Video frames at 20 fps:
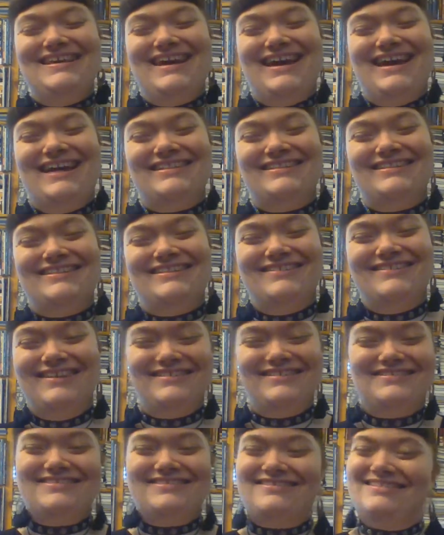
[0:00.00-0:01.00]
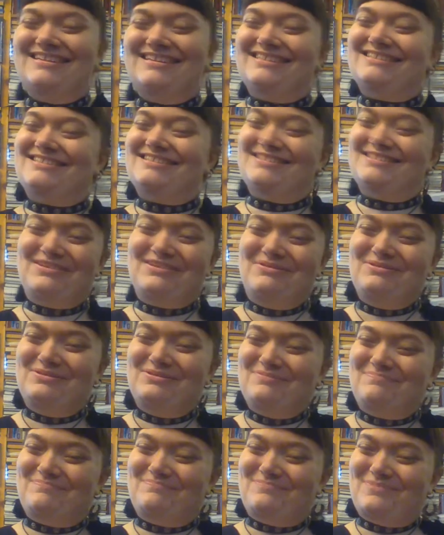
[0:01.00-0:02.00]
and utterly
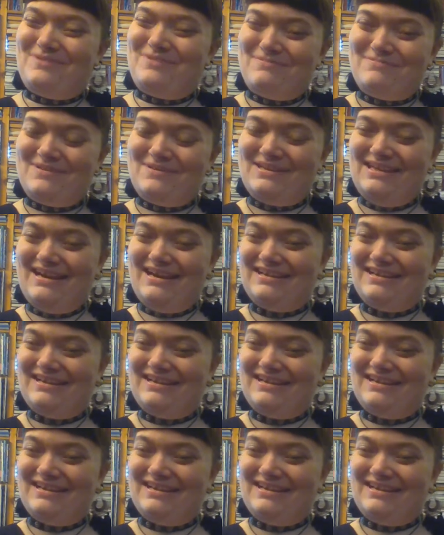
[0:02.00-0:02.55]
stolen property.